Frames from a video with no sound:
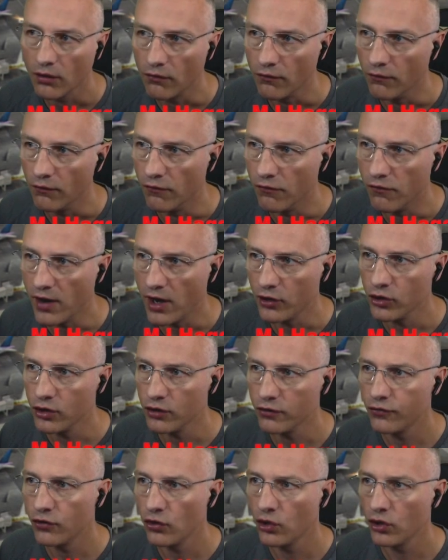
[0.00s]
Value
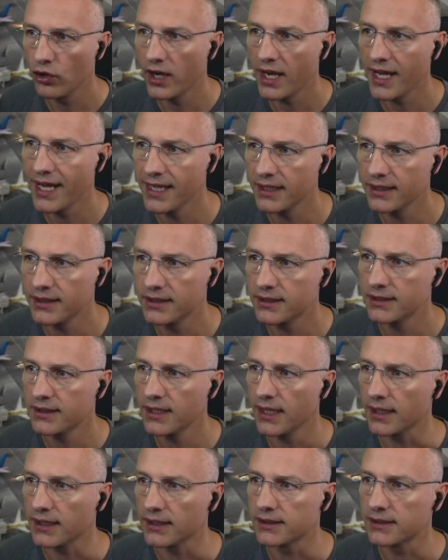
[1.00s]

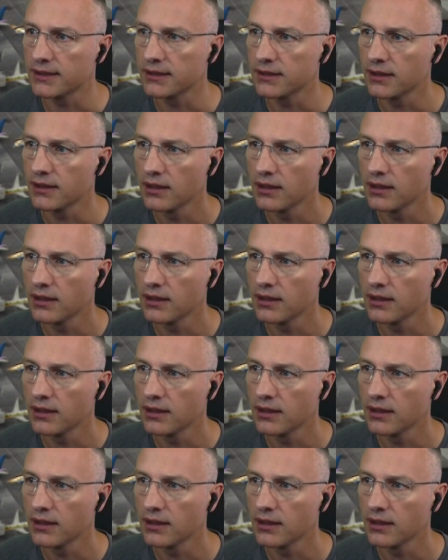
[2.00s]
486.